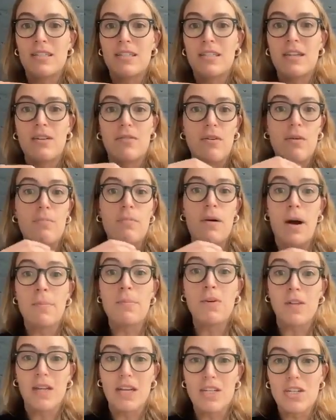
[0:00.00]
different
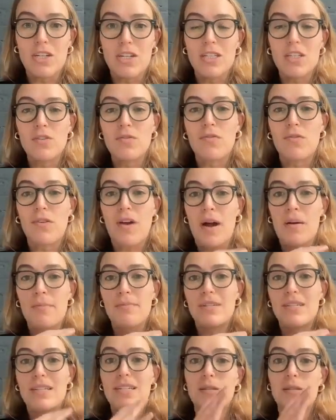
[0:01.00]
populations from
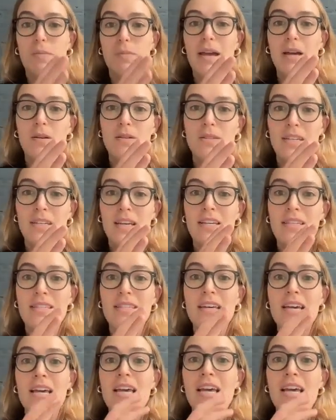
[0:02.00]
dysbiosis